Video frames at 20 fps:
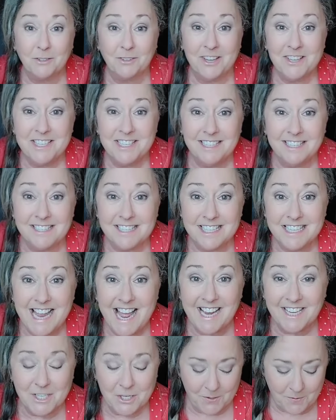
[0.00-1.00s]
crunchy little
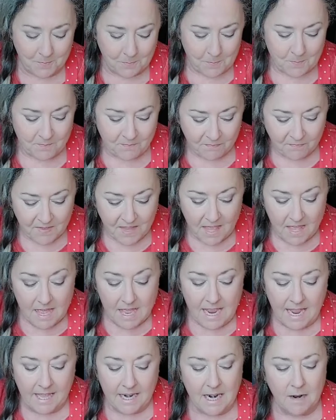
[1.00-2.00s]
snack too.
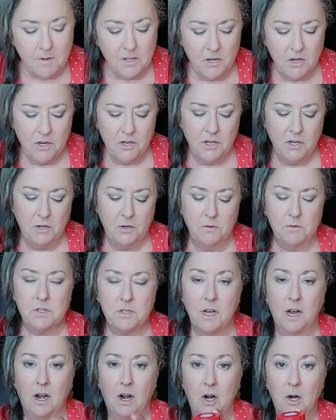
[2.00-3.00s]
And I'm going to use
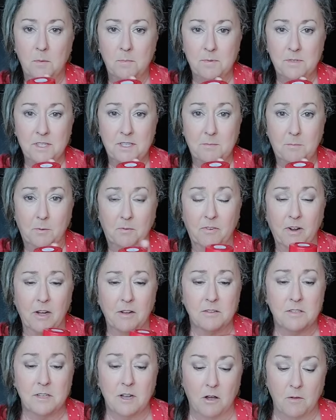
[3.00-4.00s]
herbs de
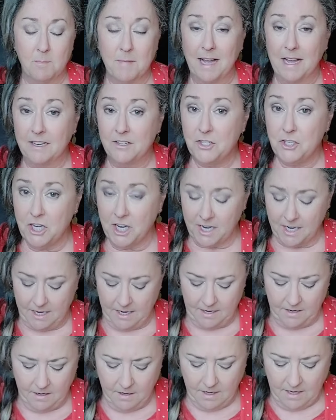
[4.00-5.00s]
Provence on my
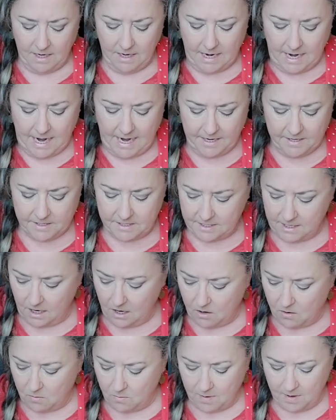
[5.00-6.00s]
chicken, and
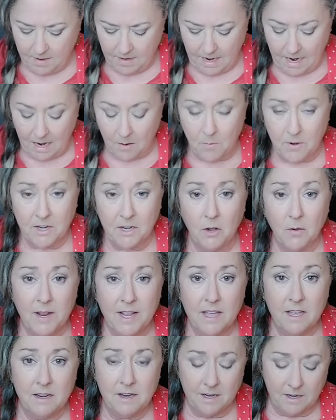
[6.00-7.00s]
so I want to go
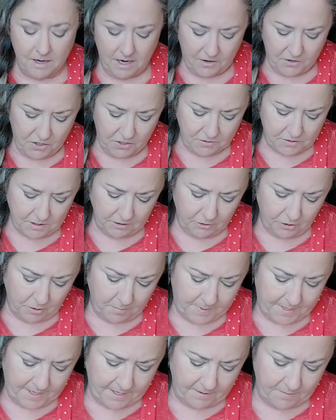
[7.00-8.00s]
ahead and use a little
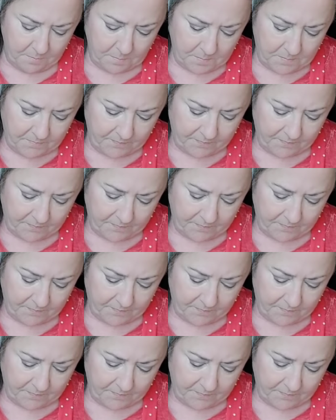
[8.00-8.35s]
bit